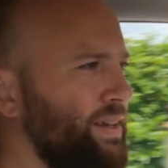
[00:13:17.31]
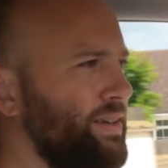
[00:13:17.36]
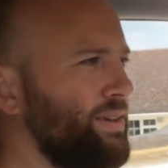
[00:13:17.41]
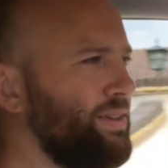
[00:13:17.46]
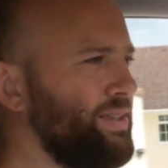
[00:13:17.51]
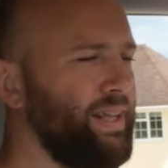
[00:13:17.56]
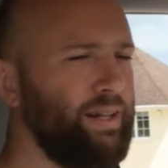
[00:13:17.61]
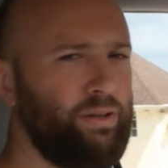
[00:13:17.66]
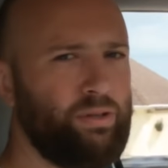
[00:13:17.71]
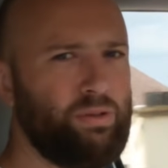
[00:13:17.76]

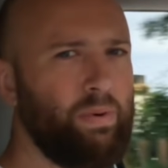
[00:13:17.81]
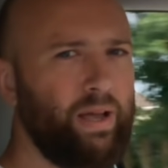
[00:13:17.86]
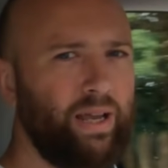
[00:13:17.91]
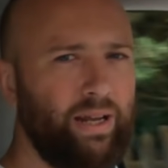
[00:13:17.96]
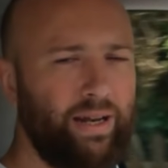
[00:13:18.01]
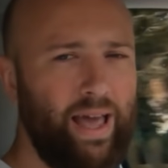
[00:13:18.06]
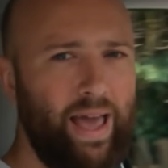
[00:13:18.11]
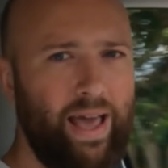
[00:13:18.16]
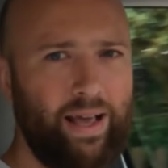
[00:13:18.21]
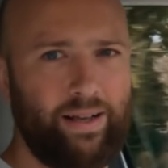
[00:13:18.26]
you think this would
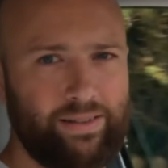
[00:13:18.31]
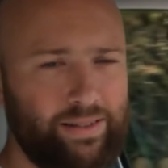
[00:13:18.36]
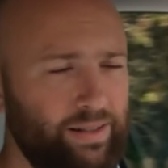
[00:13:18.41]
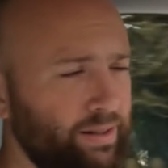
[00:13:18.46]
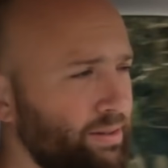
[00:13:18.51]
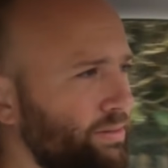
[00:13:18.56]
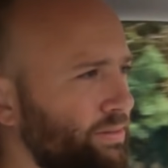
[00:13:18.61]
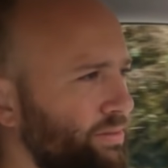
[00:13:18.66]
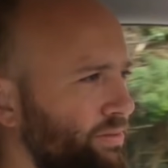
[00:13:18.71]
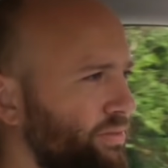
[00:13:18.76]
make an
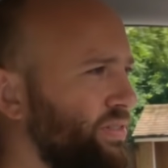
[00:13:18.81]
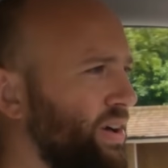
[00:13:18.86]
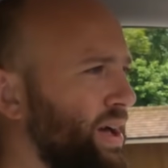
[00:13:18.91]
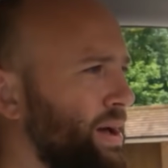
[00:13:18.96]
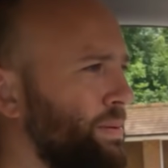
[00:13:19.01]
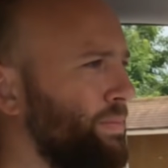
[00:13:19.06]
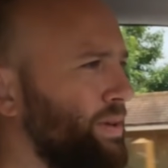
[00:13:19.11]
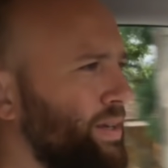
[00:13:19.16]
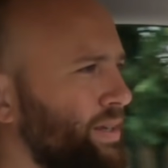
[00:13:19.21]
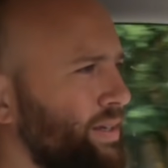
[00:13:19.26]
excellent
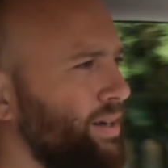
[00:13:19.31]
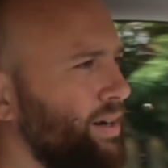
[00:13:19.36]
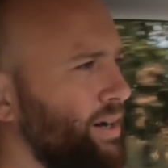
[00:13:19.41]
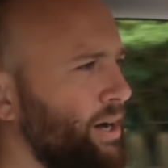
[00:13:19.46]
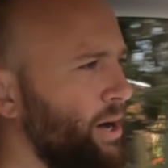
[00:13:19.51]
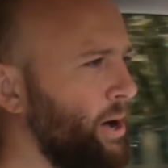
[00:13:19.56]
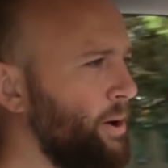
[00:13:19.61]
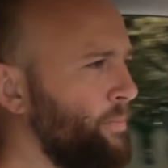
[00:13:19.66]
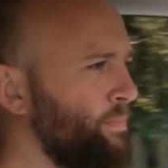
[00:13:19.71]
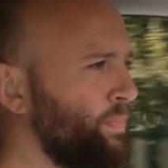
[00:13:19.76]
family
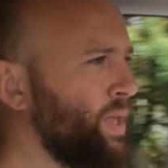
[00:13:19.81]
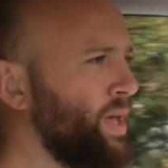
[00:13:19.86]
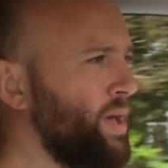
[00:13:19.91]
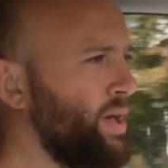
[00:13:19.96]
car.